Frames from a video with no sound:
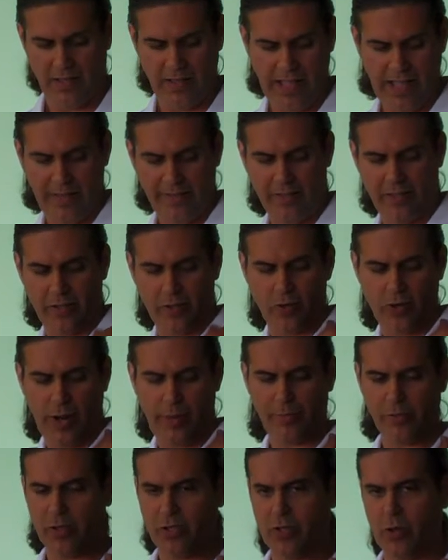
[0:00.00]
They have to
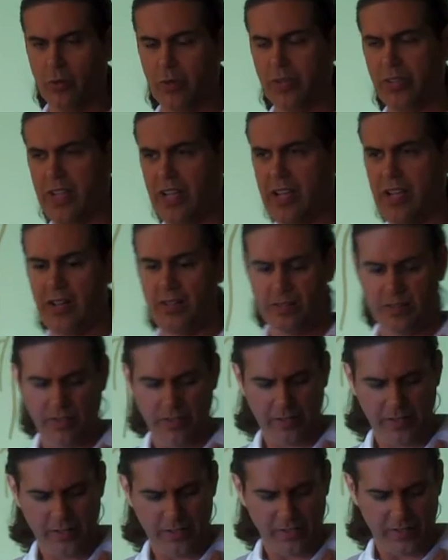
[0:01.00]
drop the shoulder down,
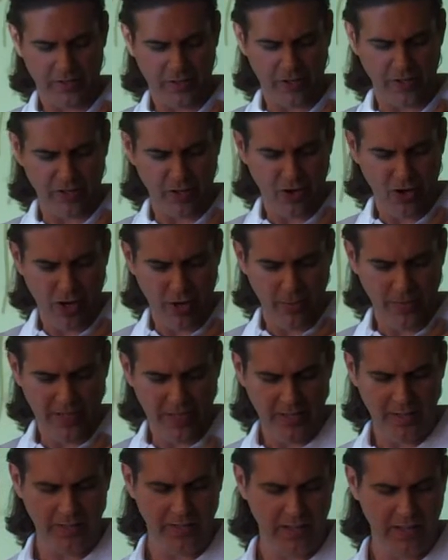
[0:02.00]
turn the arm
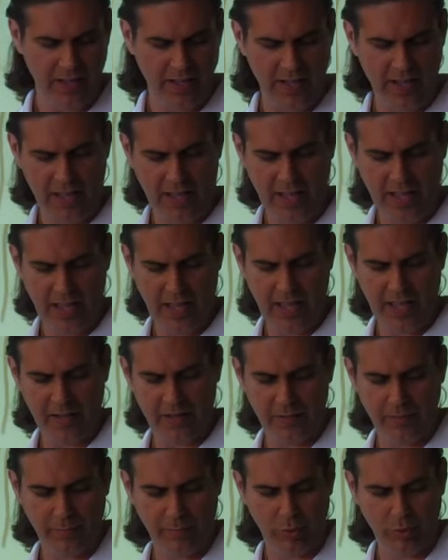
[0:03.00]
in,
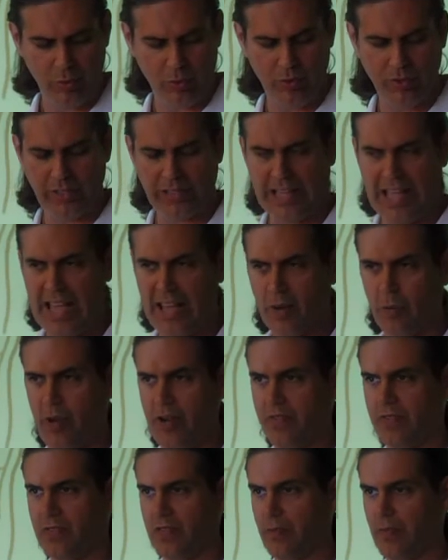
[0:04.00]
and pull the lat
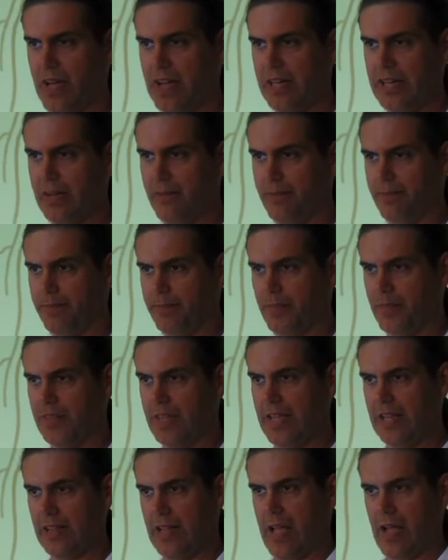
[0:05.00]
away from the body.
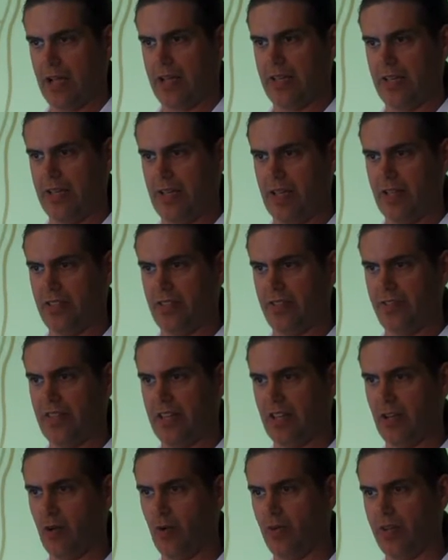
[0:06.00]
They lock it in, see if
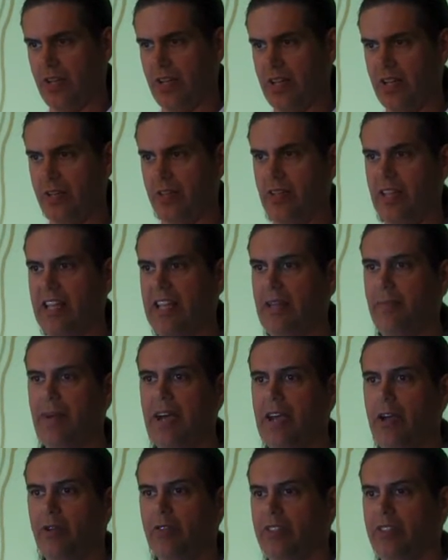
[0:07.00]
they can hold it. And
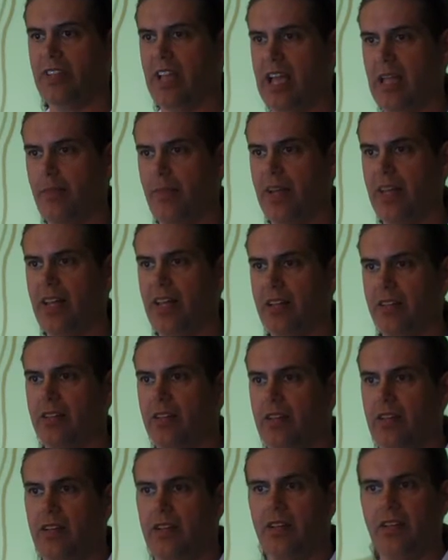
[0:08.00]
anybody diabetic,
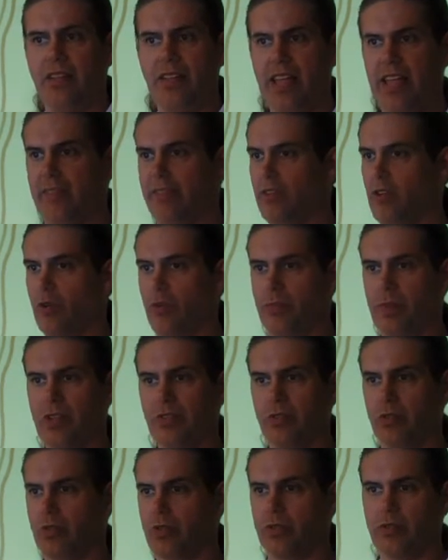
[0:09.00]
they have no
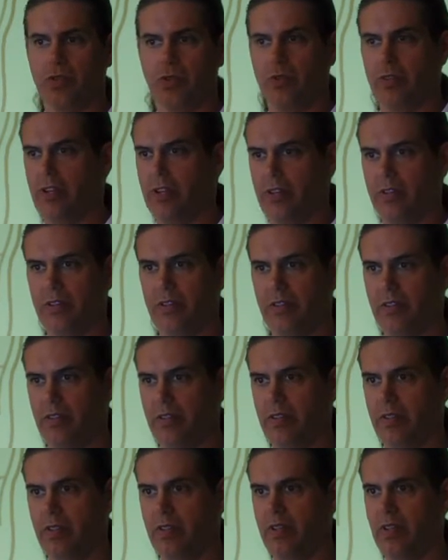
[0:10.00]
muscle control here.
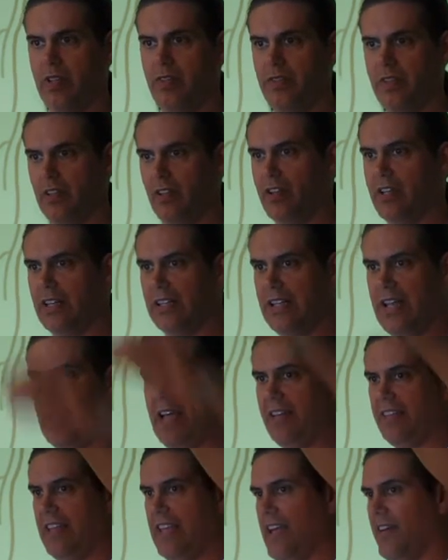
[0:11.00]
If you look at a
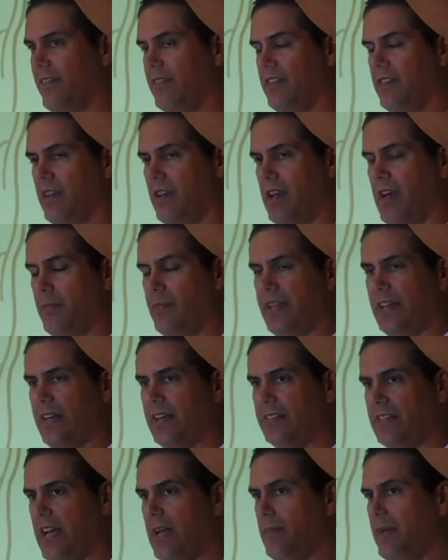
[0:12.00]
lat, they have, a
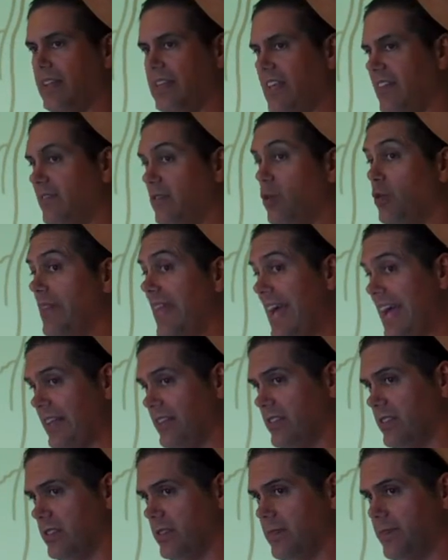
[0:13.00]
diabetic, they have no
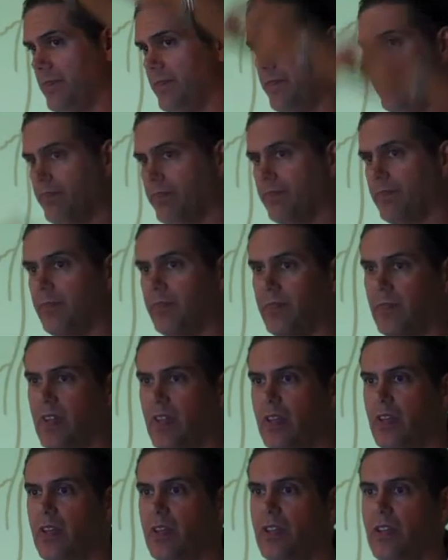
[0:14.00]
lats.
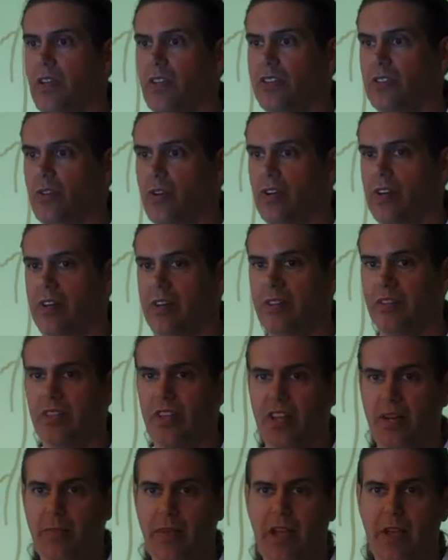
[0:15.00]
So I
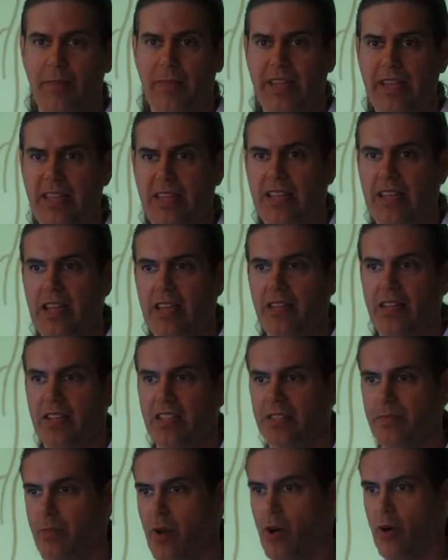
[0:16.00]
thought about making
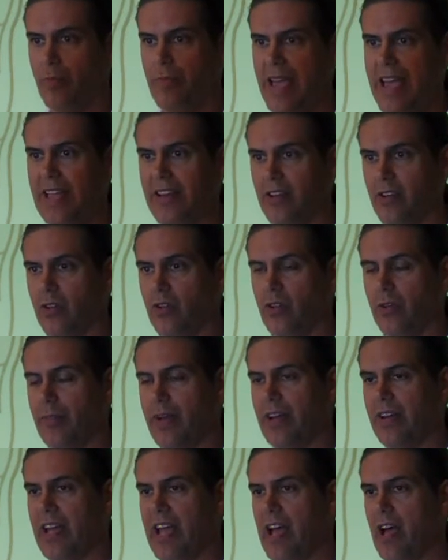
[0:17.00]
a small manual
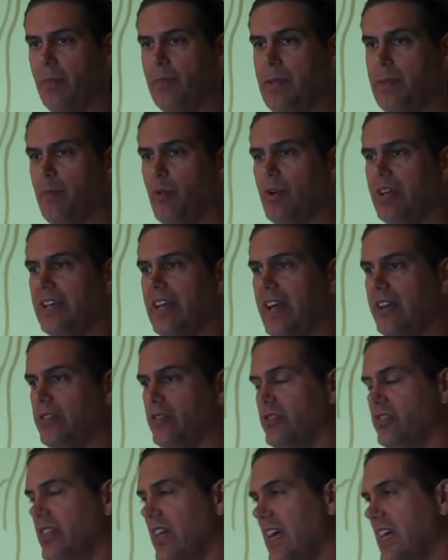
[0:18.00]
about how people can
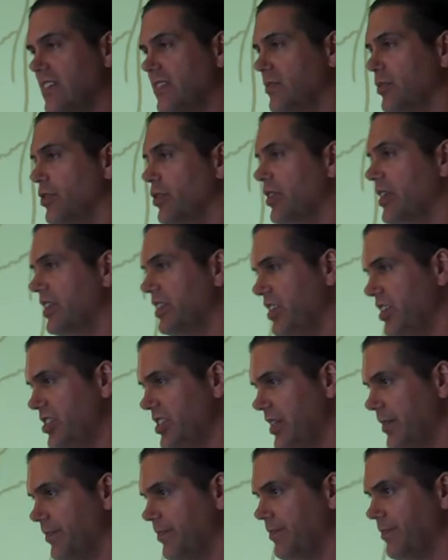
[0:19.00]
exercise for their
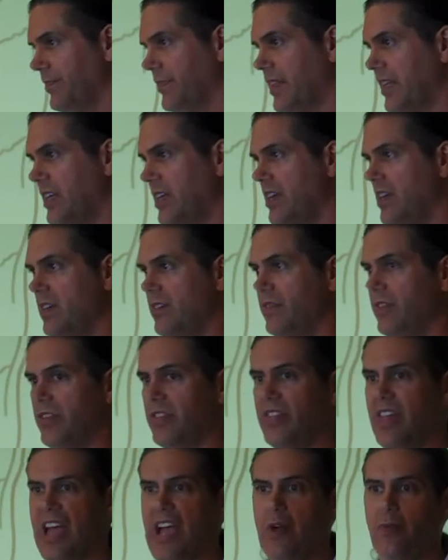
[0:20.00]
condition. If
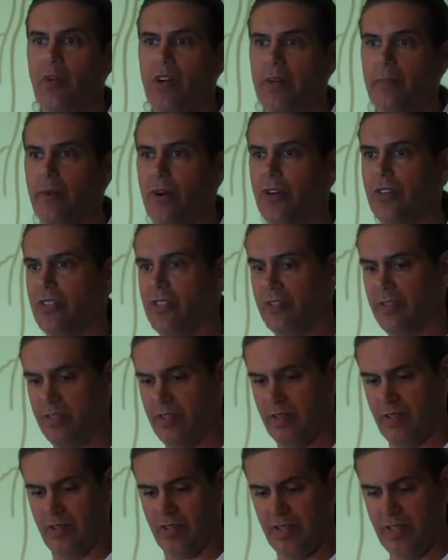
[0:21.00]
you're a thyroid person,
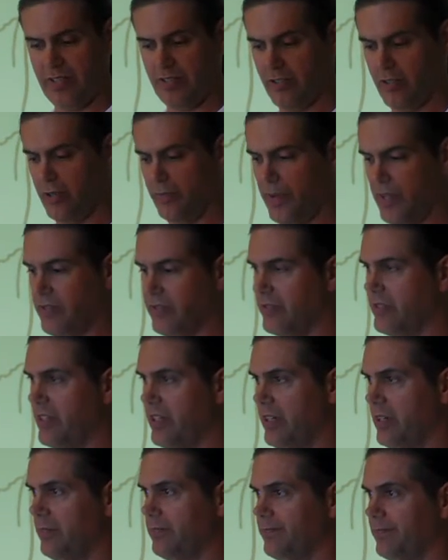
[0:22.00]
these are your muscles
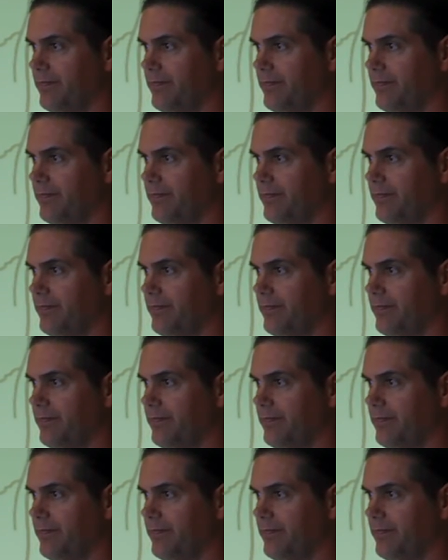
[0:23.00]
here.